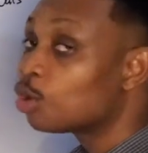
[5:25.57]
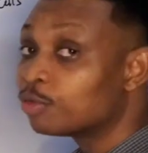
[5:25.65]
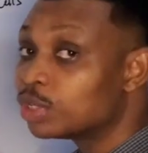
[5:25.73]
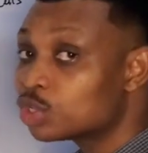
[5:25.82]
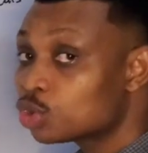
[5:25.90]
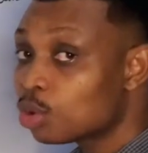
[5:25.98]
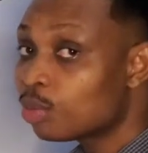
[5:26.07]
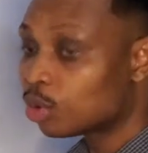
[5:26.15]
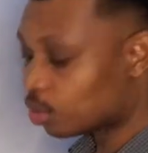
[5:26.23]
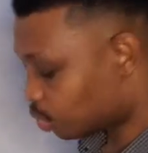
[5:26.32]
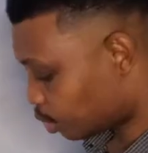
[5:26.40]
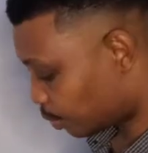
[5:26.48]
of the
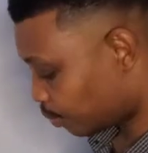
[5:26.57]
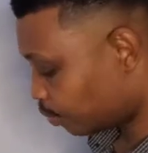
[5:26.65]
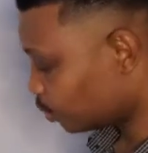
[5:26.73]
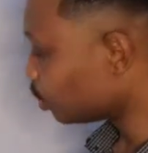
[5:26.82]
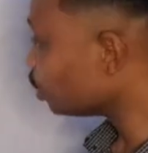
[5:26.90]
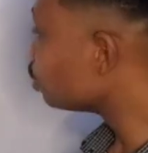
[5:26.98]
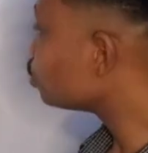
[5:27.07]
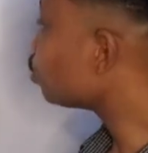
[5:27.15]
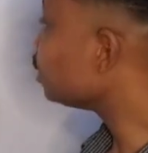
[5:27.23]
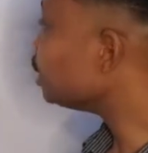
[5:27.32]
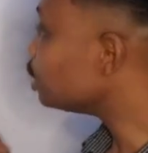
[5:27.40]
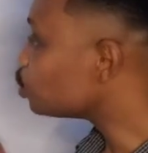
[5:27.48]
stomach.
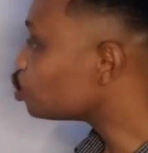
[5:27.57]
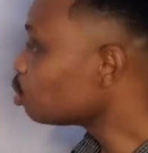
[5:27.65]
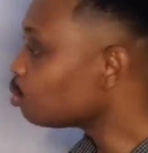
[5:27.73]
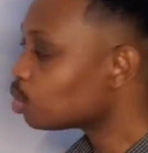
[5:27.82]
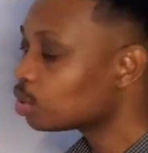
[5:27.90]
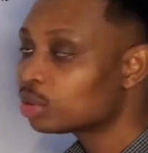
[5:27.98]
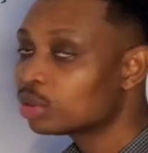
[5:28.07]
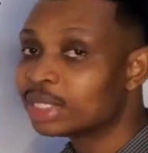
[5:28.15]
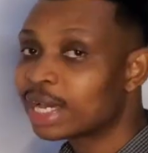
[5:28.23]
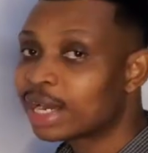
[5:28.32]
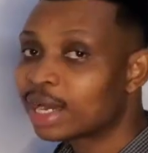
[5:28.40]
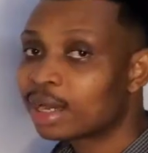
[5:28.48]
So in the stomach,
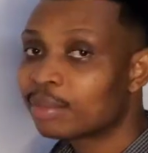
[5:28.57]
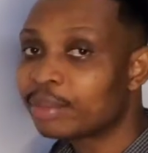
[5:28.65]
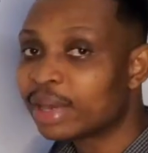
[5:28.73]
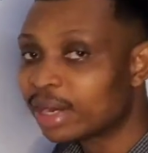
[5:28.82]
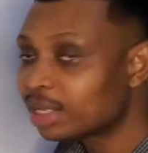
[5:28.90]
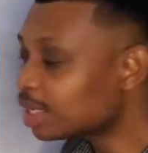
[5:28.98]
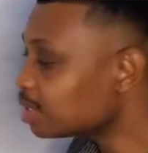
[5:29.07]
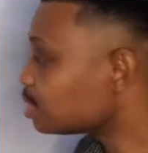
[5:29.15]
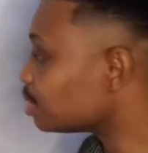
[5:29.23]
there are parietal